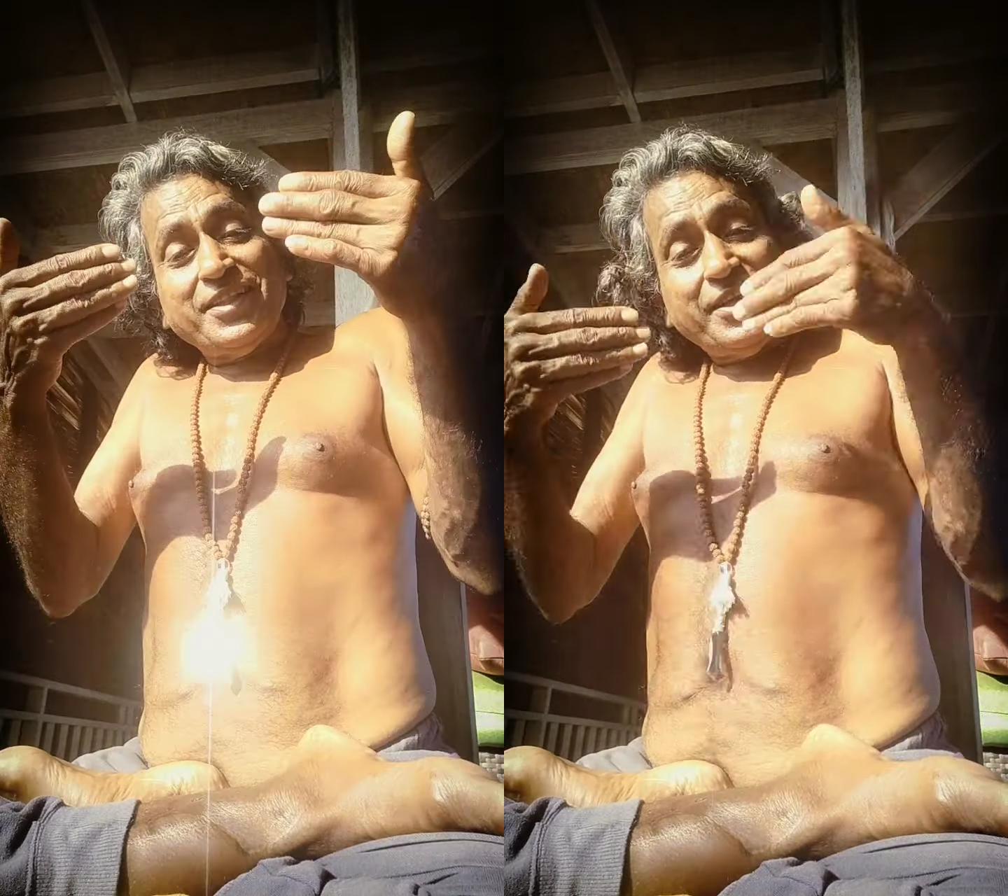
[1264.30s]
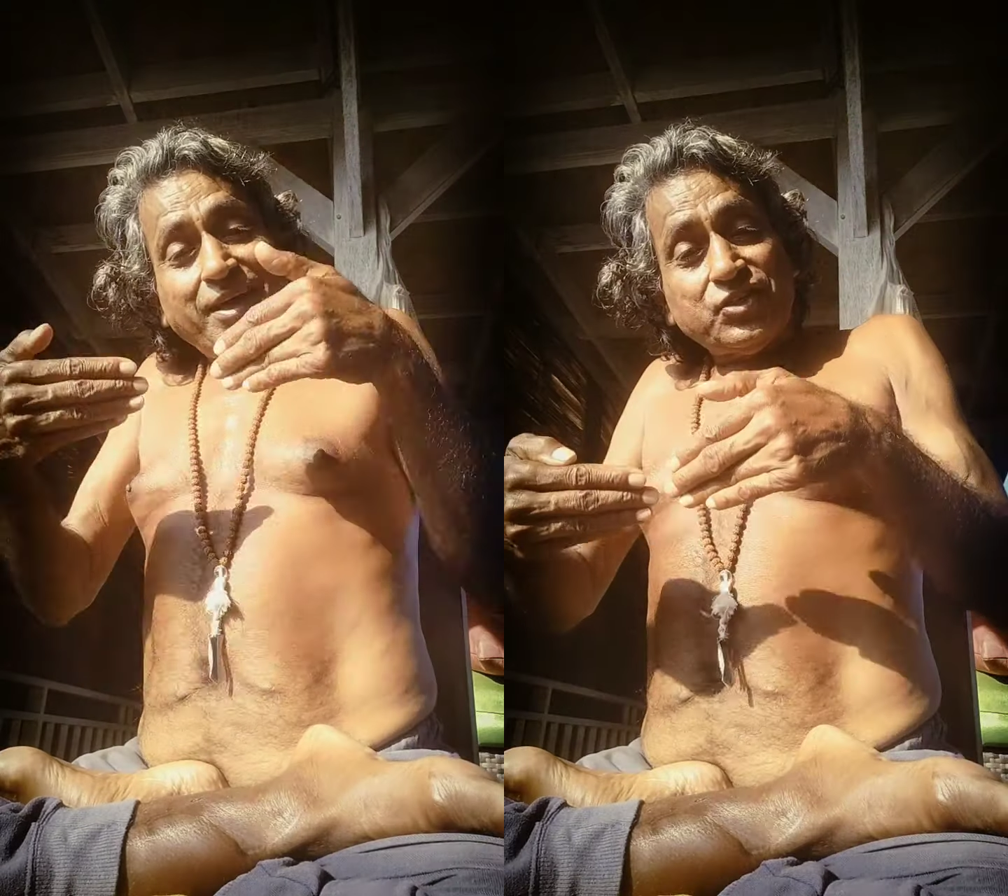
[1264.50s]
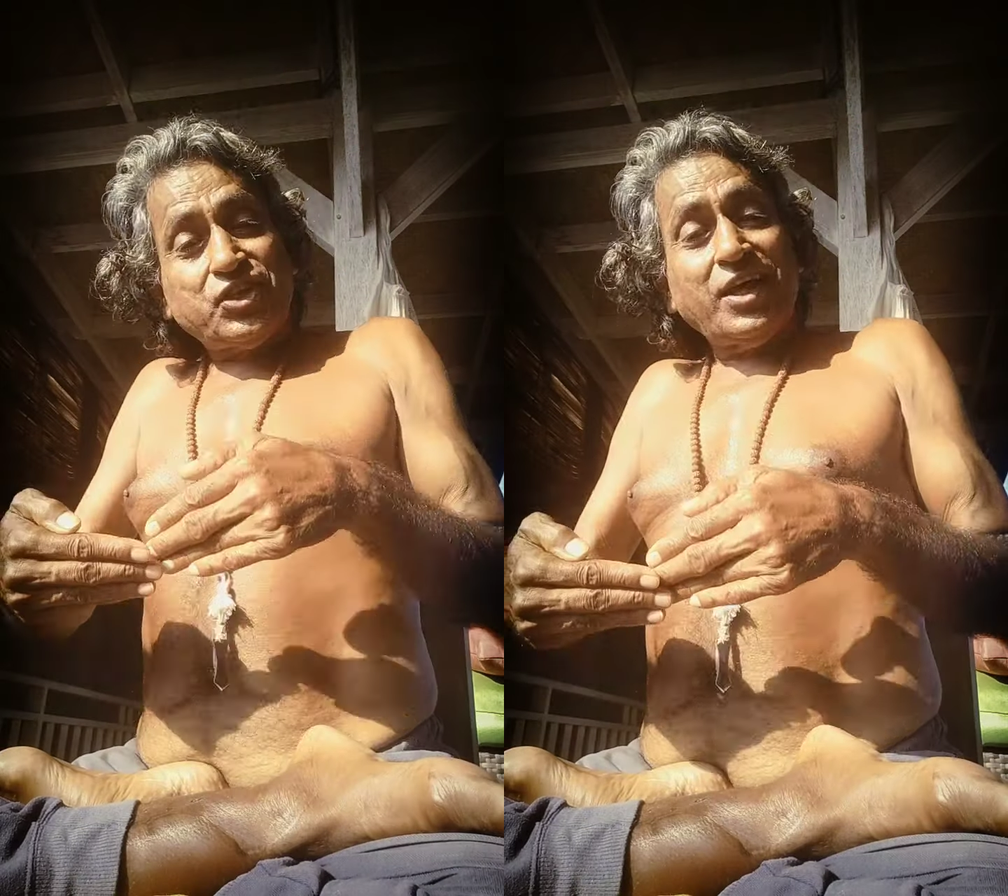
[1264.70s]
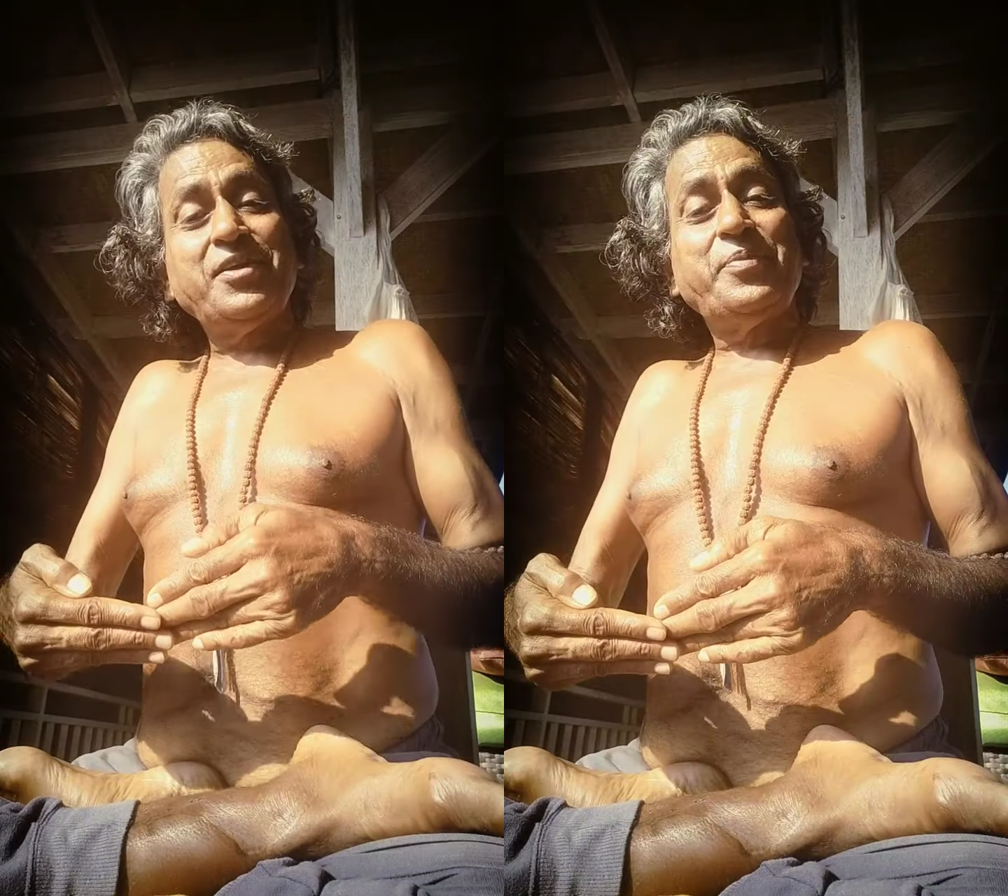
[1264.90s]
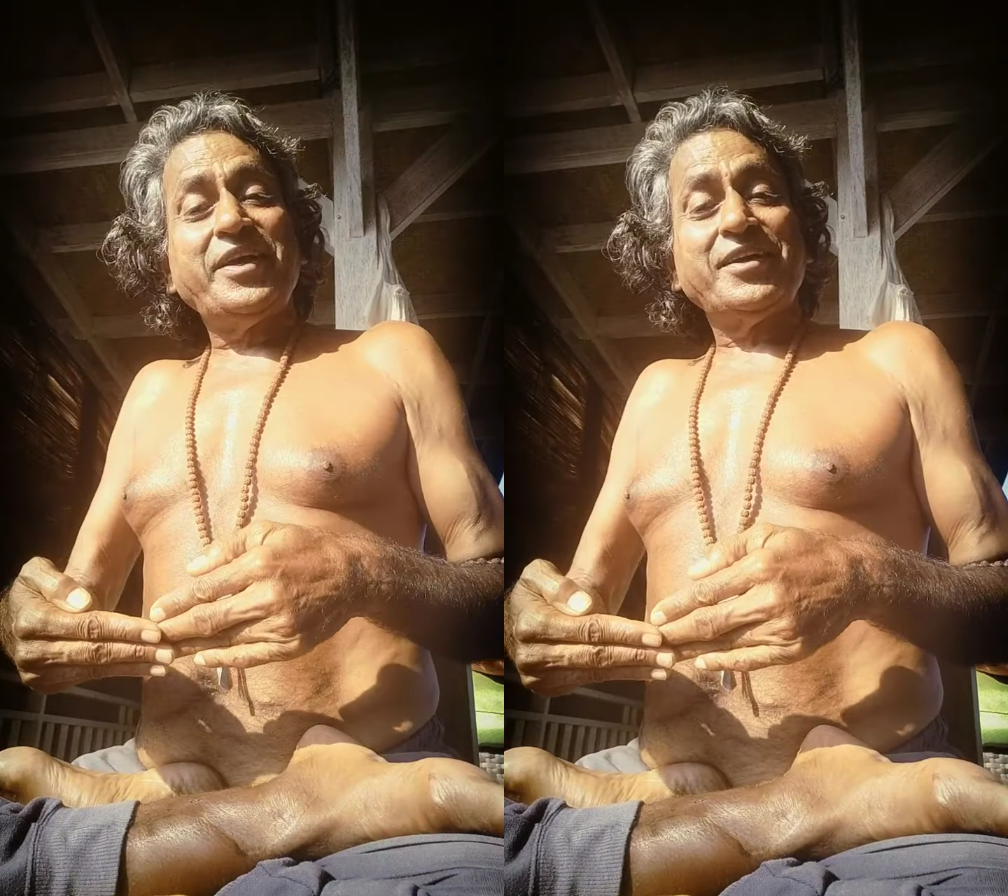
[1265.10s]
they are
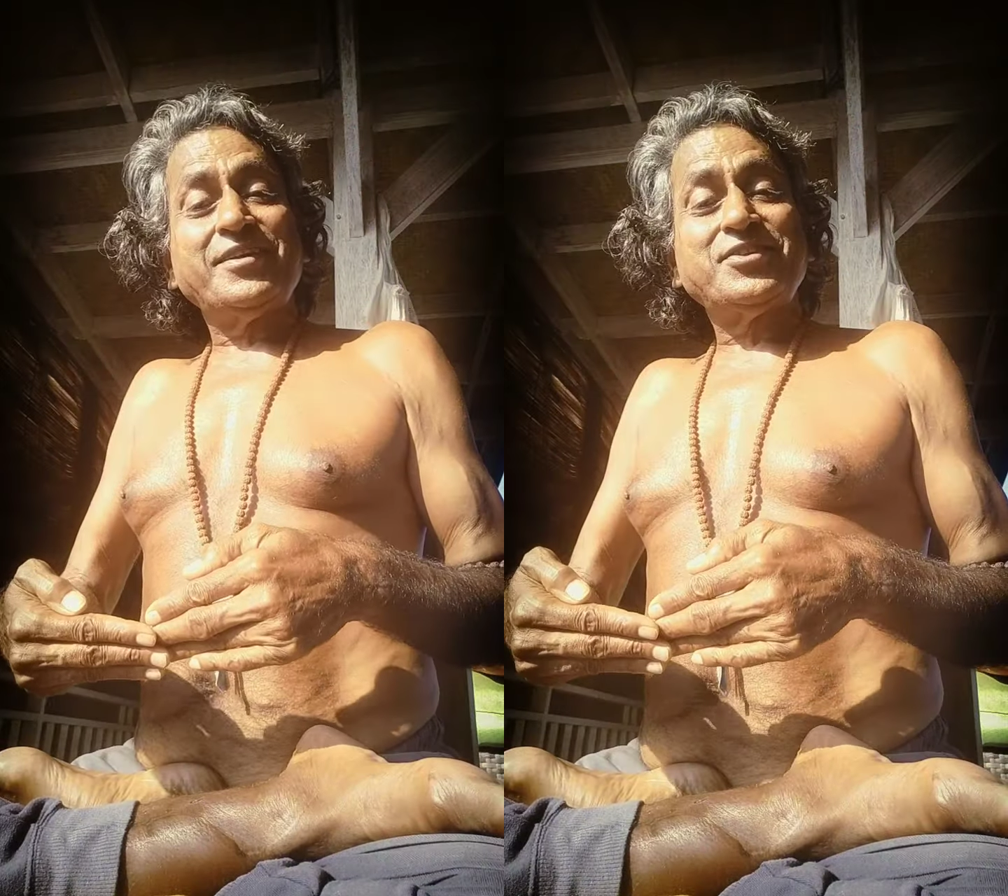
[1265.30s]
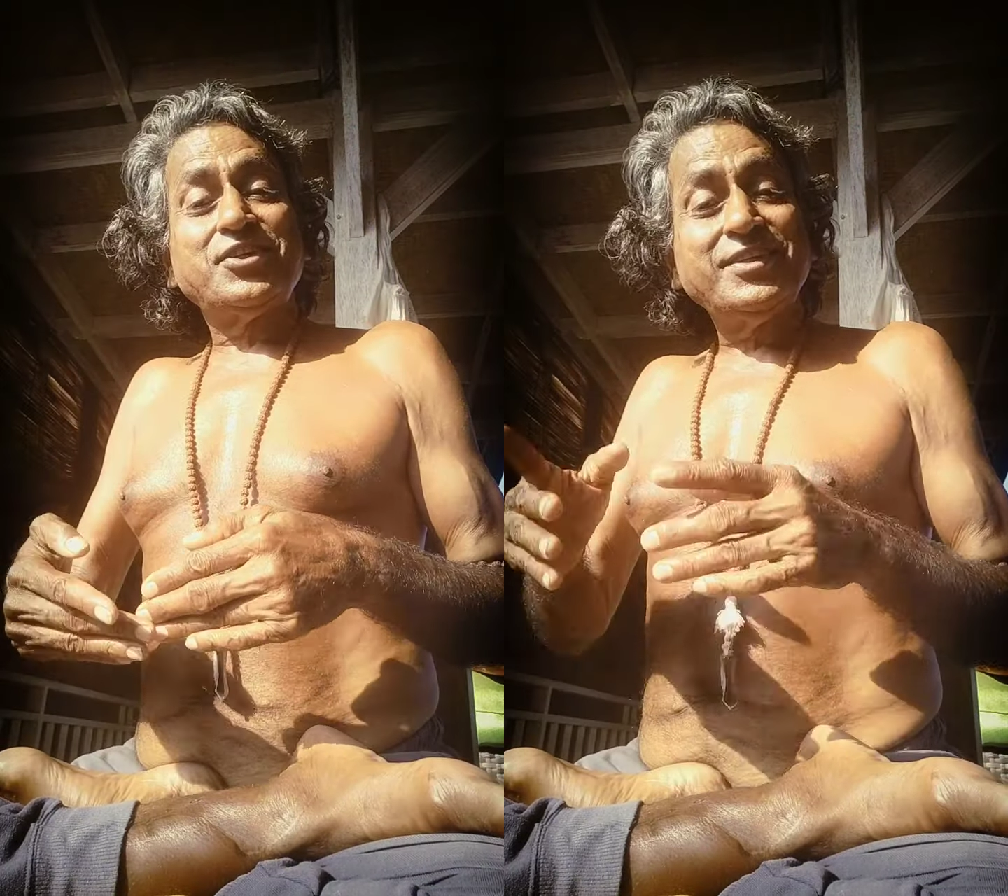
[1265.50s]
celibate. See,